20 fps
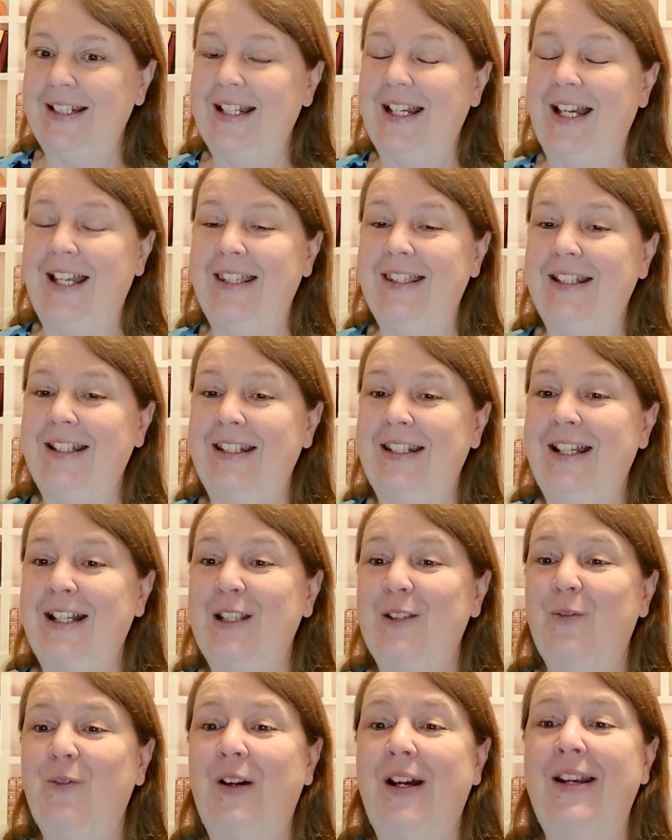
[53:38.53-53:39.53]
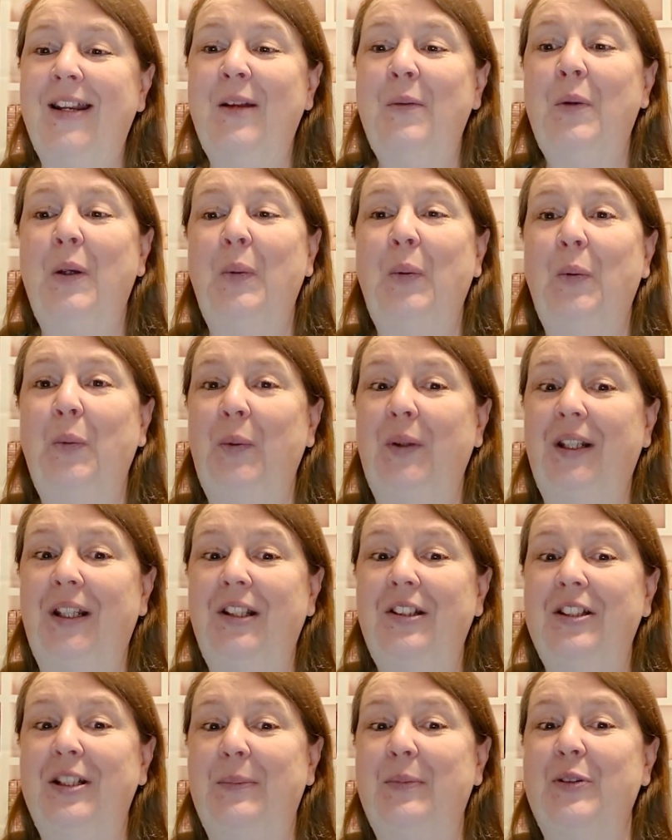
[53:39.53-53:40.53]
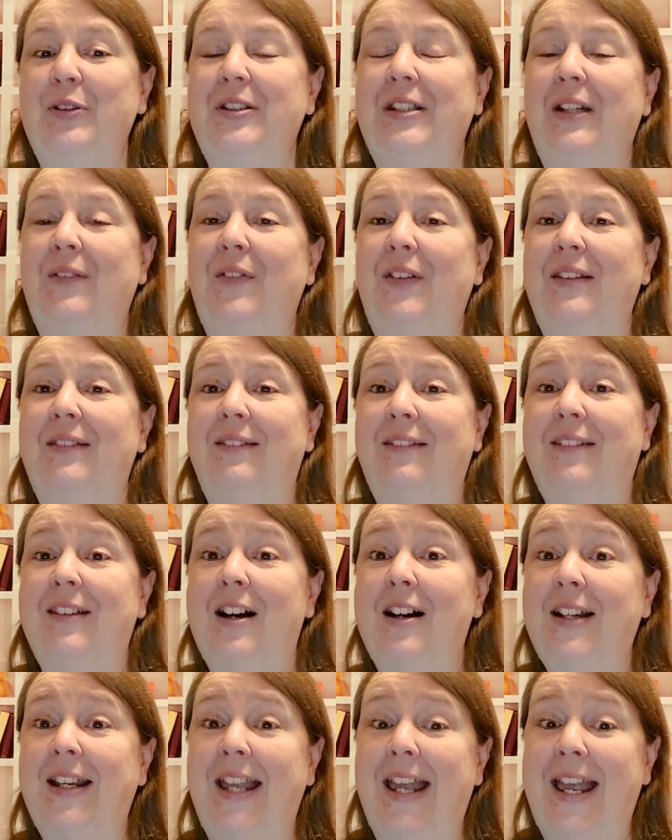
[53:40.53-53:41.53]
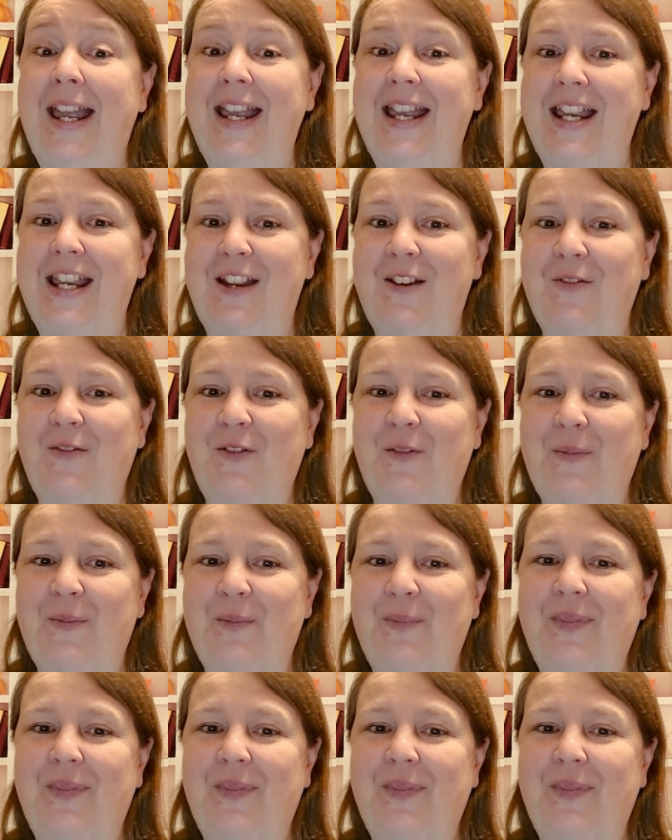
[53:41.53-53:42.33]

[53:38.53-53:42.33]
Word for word: And then next Friday, we will read chapter 7, The Cave.